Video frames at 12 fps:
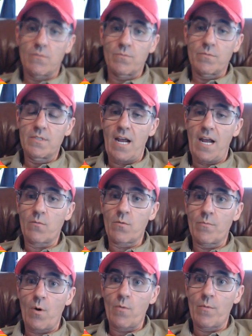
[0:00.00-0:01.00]
you know,
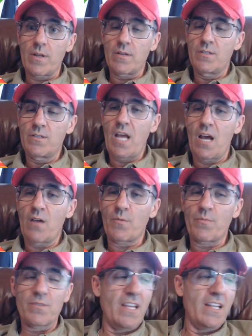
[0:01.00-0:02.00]

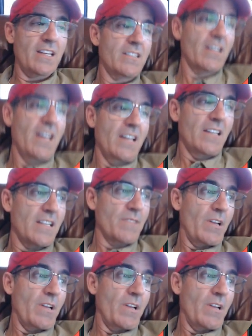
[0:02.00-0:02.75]
downward percentage.